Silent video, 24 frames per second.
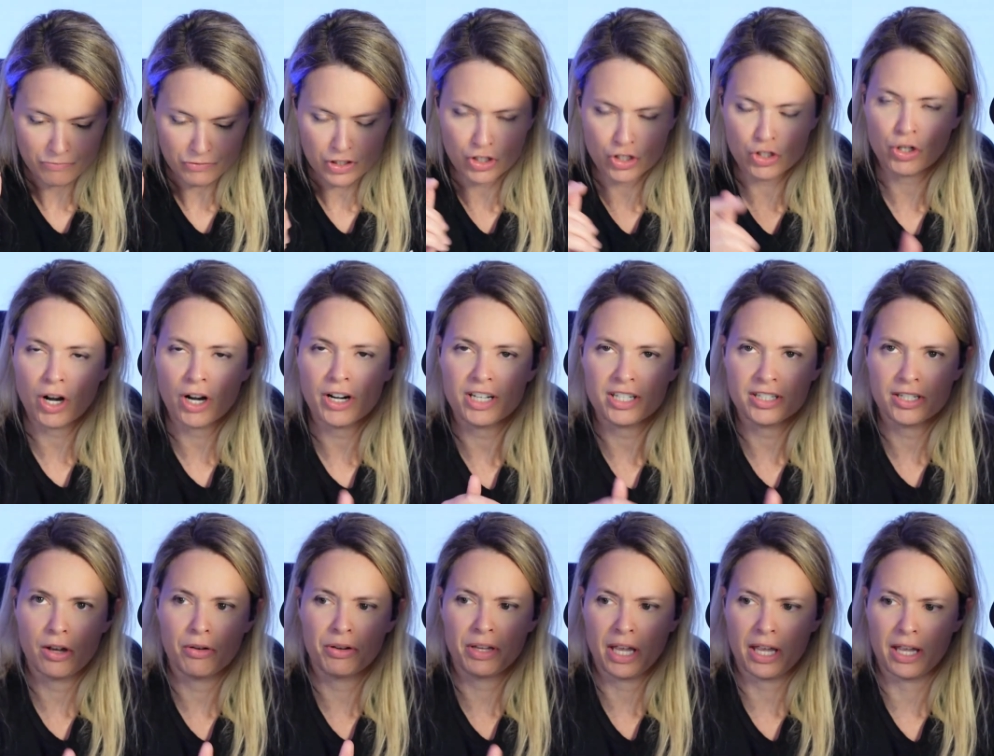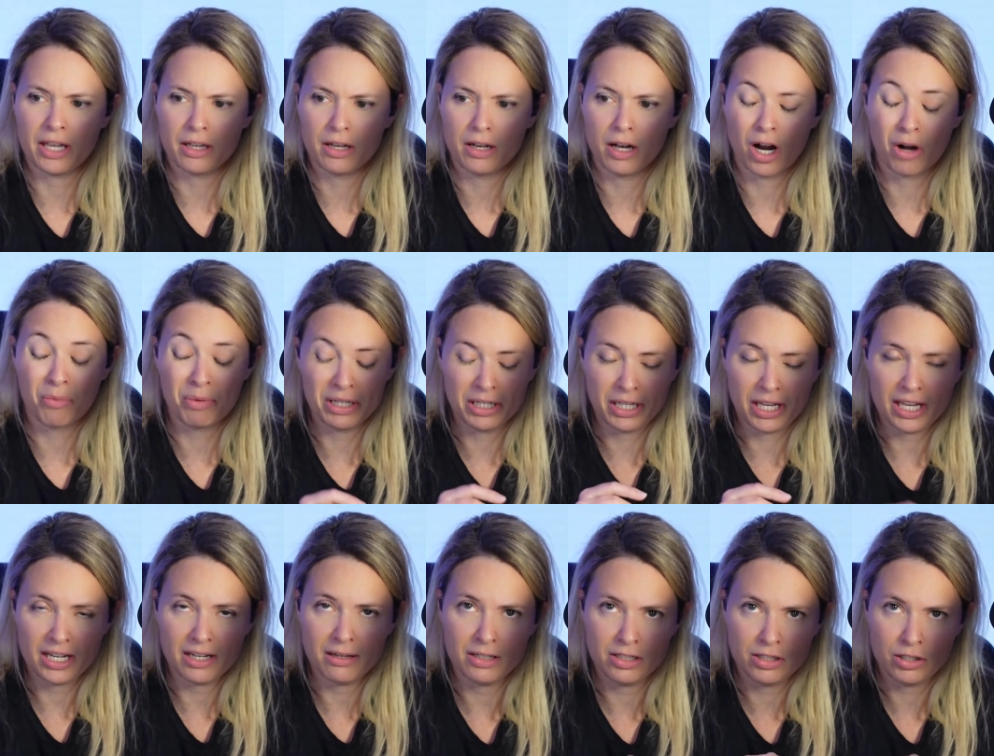you try to say, okay, are we
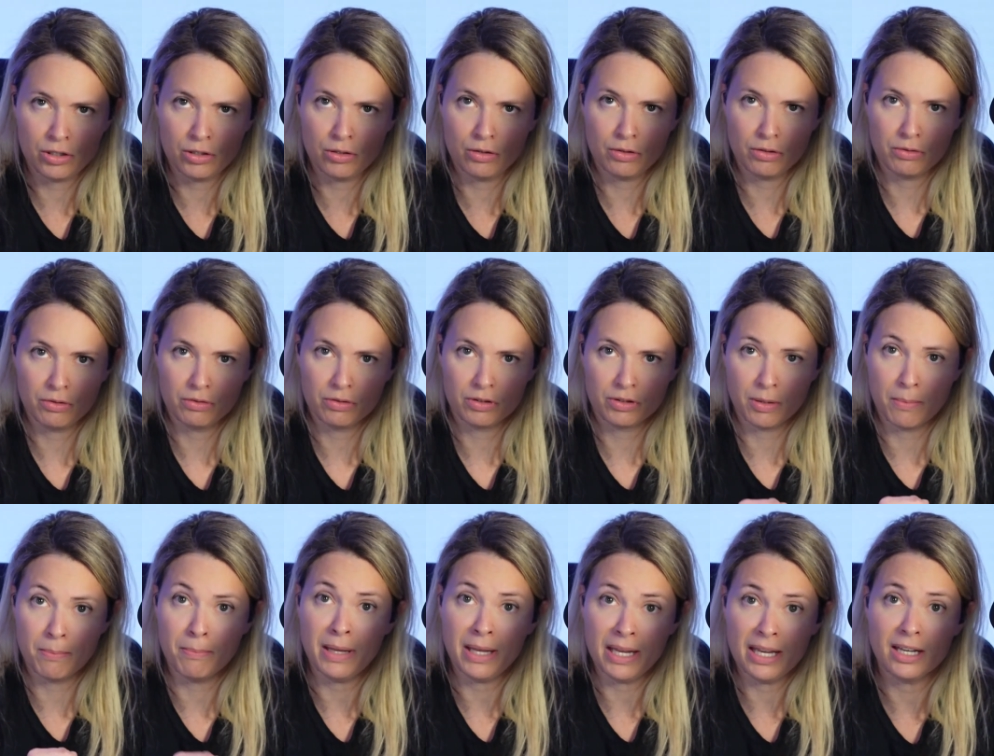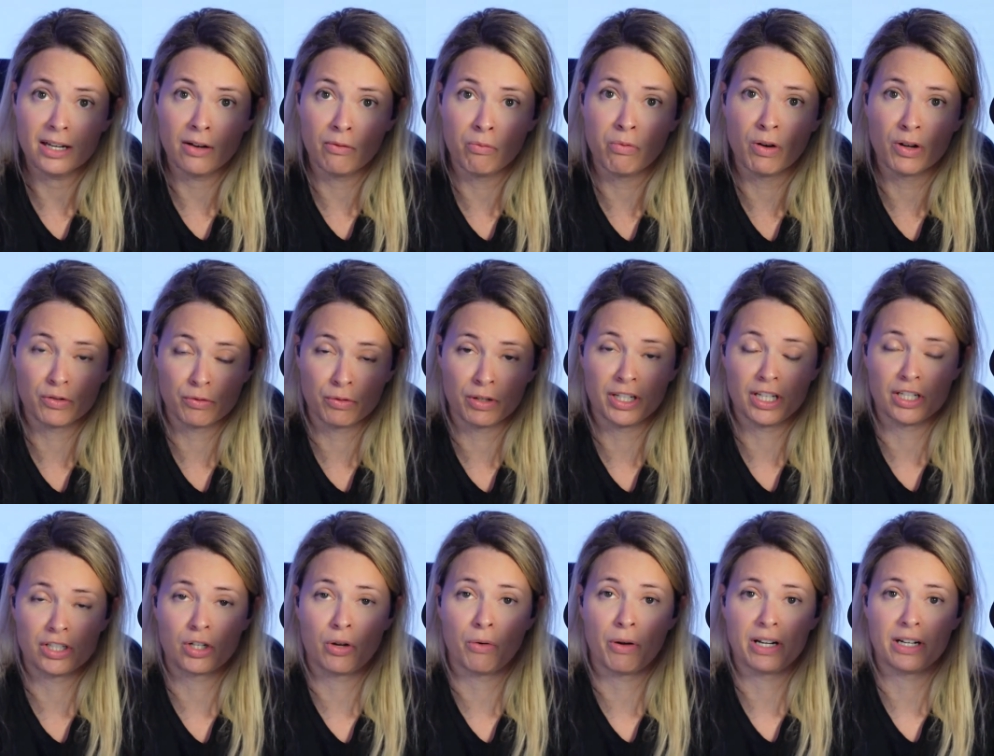getting to the meat of what really
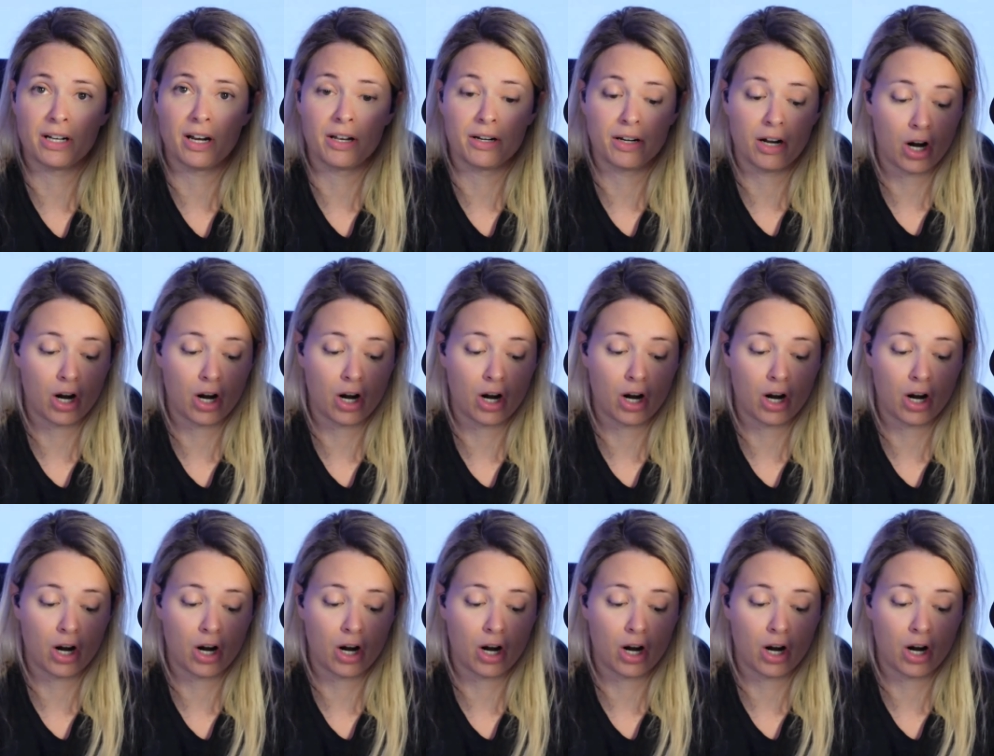is going on?